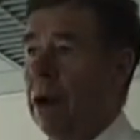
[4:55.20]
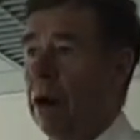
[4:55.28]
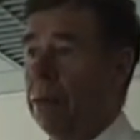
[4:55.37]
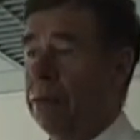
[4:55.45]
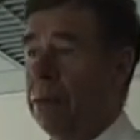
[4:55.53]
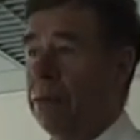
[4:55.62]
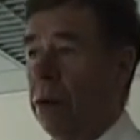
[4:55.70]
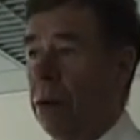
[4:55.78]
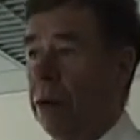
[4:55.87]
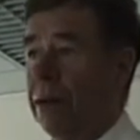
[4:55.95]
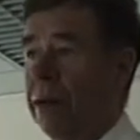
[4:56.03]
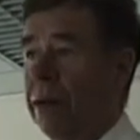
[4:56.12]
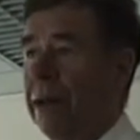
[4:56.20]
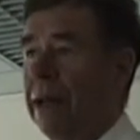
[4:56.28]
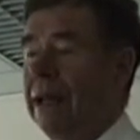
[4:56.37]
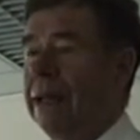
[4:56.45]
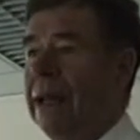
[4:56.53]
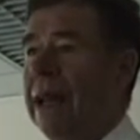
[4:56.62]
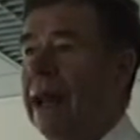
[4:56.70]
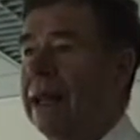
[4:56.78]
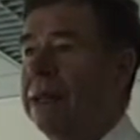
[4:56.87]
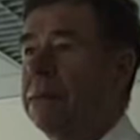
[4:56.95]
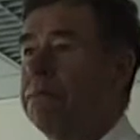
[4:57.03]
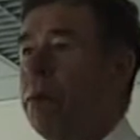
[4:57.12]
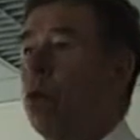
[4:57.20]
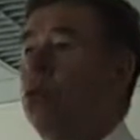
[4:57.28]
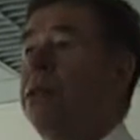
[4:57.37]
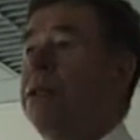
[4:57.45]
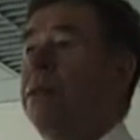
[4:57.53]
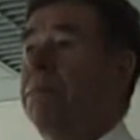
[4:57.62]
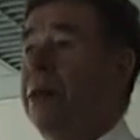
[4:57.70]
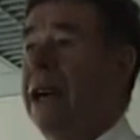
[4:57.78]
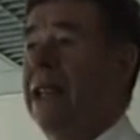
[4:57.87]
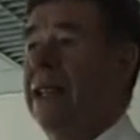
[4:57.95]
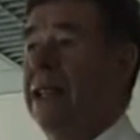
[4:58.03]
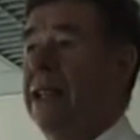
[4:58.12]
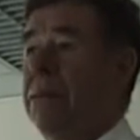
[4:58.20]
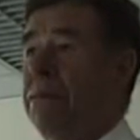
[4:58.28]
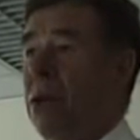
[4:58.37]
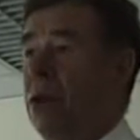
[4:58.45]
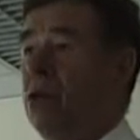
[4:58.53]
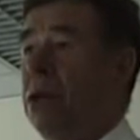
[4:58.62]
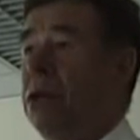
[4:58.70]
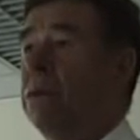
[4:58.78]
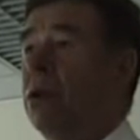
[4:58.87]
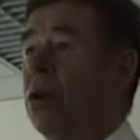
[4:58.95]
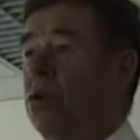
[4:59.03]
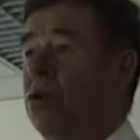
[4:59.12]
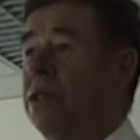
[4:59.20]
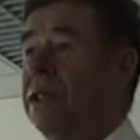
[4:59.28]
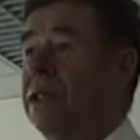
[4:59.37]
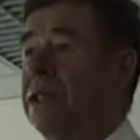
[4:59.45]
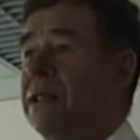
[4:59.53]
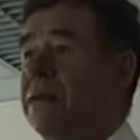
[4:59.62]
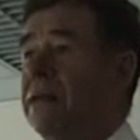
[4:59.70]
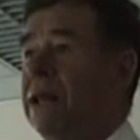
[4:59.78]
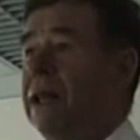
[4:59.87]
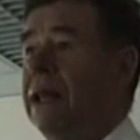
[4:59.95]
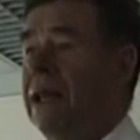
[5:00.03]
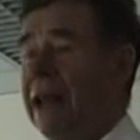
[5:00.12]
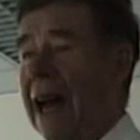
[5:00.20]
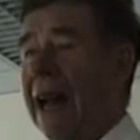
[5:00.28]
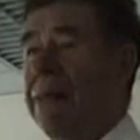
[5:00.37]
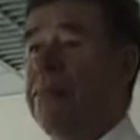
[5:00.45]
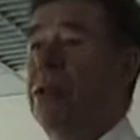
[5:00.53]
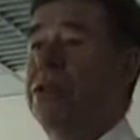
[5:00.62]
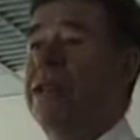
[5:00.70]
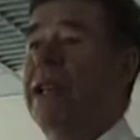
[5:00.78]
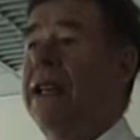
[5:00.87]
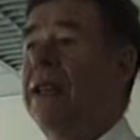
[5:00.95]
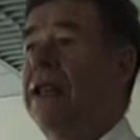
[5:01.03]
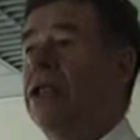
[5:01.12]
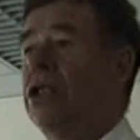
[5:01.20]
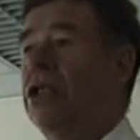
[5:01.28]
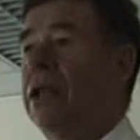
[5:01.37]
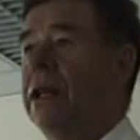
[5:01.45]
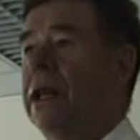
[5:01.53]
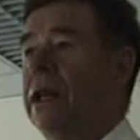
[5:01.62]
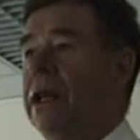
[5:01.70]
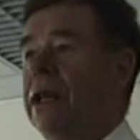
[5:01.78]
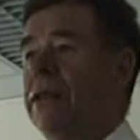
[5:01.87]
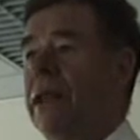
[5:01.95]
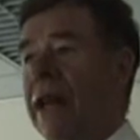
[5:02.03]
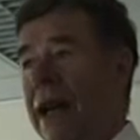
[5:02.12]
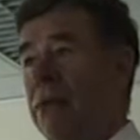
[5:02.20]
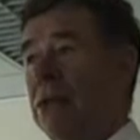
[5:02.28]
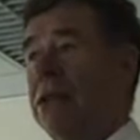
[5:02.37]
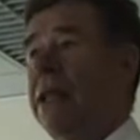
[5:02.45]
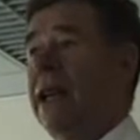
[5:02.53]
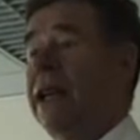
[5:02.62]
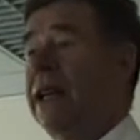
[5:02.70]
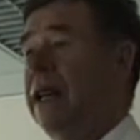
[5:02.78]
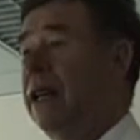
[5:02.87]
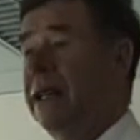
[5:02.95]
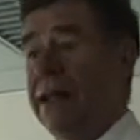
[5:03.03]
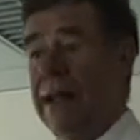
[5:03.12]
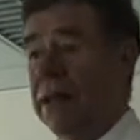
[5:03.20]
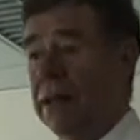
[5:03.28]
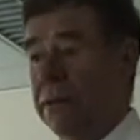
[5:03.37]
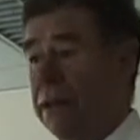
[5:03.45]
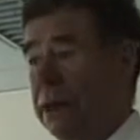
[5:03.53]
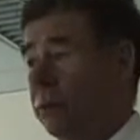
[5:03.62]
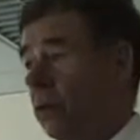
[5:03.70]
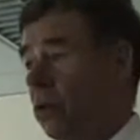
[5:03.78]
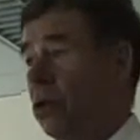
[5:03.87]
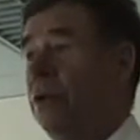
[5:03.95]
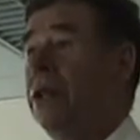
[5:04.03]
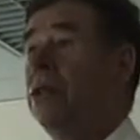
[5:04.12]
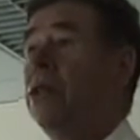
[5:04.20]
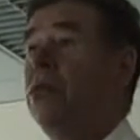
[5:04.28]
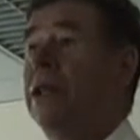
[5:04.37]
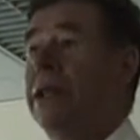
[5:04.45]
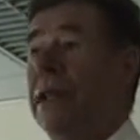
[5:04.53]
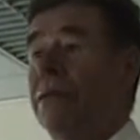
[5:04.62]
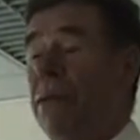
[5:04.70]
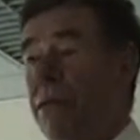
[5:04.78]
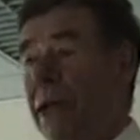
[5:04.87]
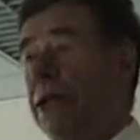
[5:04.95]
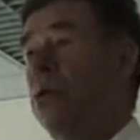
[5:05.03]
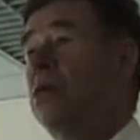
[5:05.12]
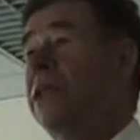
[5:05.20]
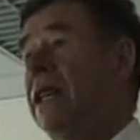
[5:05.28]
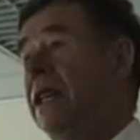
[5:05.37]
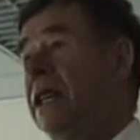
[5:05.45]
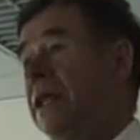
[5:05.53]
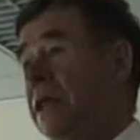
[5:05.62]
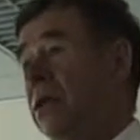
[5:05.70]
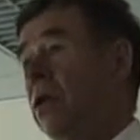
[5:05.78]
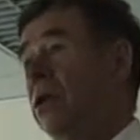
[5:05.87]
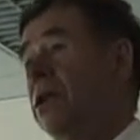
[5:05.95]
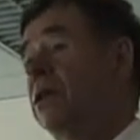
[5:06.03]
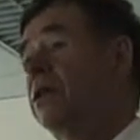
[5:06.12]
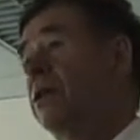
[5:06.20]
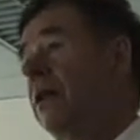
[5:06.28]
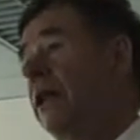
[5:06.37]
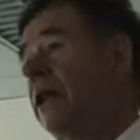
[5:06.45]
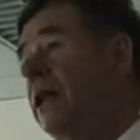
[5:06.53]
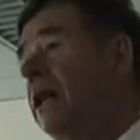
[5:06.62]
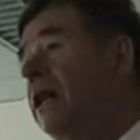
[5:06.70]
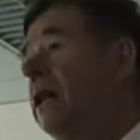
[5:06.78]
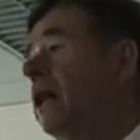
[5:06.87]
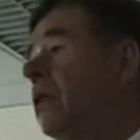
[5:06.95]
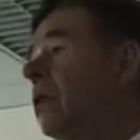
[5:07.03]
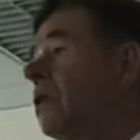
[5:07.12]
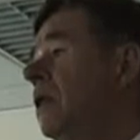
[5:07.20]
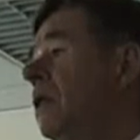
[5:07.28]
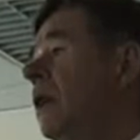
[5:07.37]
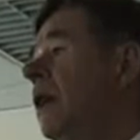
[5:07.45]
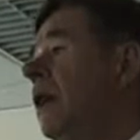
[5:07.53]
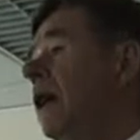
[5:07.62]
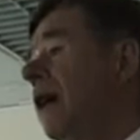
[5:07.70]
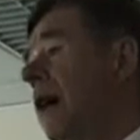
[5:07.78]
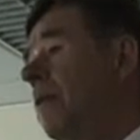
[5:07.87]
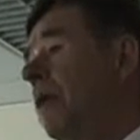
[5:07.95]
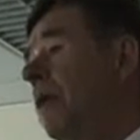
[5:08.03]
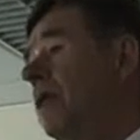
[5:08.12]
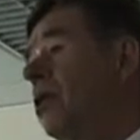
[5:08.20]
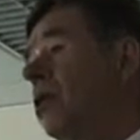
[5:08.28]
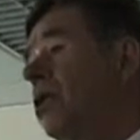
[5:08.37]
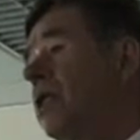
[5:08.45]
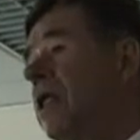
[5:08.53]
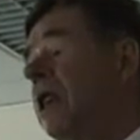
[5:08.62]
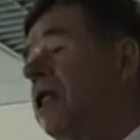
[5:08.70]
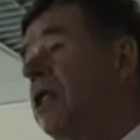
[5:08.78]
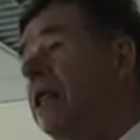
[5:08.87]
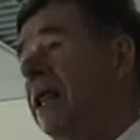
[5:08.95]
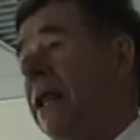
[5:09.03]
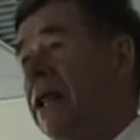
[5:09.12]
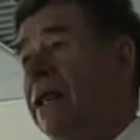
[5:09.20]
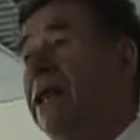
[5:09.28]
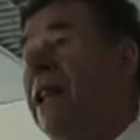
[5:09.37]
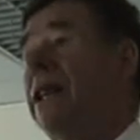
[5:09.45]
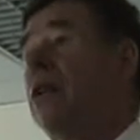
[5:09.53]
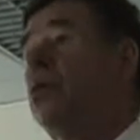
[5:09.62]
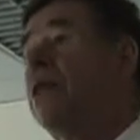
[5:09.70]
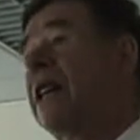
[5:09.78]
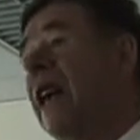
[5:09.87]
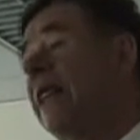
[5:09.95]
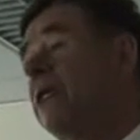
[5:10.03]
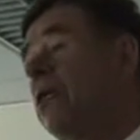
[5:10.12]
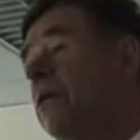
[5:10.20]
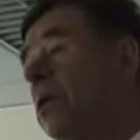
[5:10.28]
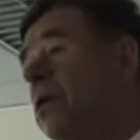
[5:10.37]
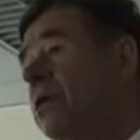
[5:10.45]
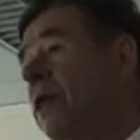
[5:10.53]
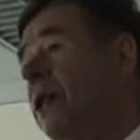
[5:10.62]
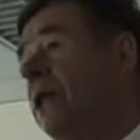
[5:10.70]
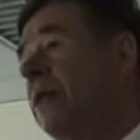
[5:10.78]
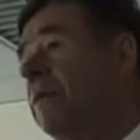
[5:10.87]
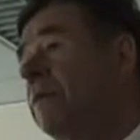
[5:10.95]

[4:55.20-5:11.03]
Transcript: after birth, they had bone breaks, broken bones in a high percentage. And I was there, they said, Alfred, what do we do? And then we went to see the doctors, the veterinary doctors, Camel Research Station, and they used calcium phosphate.